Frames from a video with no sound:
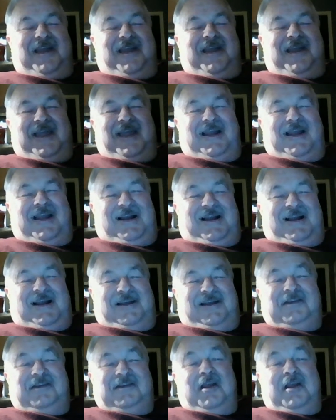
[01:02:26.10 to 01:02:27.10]
Hey
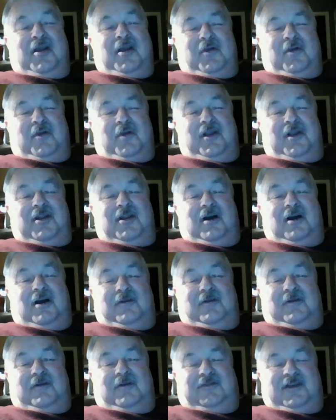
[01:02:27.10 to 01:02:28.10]
guys,
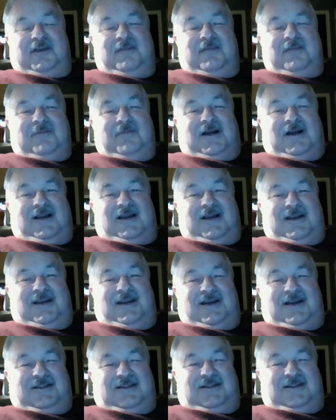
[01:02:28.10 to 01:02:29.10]
you've seen
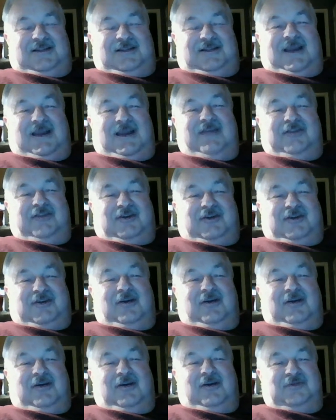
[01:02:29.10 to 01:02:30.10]
my little
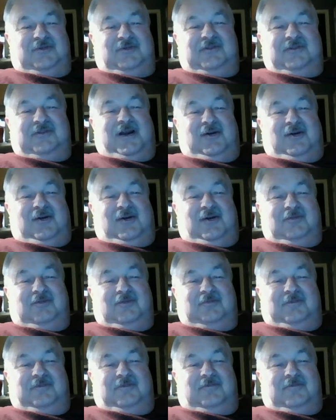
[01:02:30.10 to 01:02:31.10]
avatar, which was my
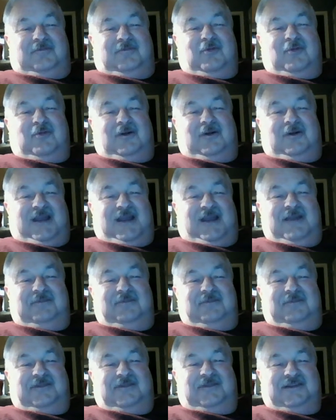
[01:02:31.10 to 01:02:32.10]
old Rockwell
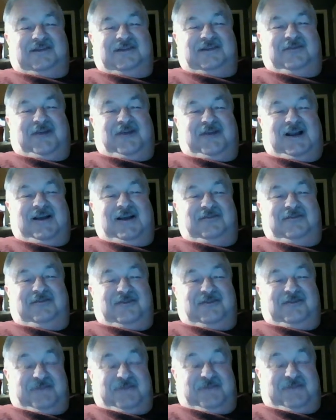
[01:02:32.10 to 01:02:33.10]
AIM
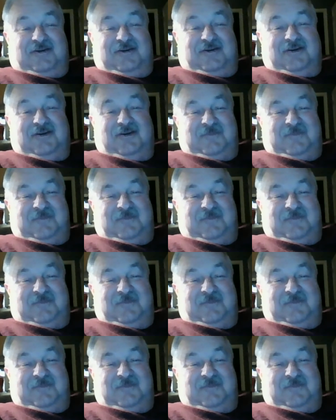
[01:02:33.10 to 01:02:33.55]
65 computer.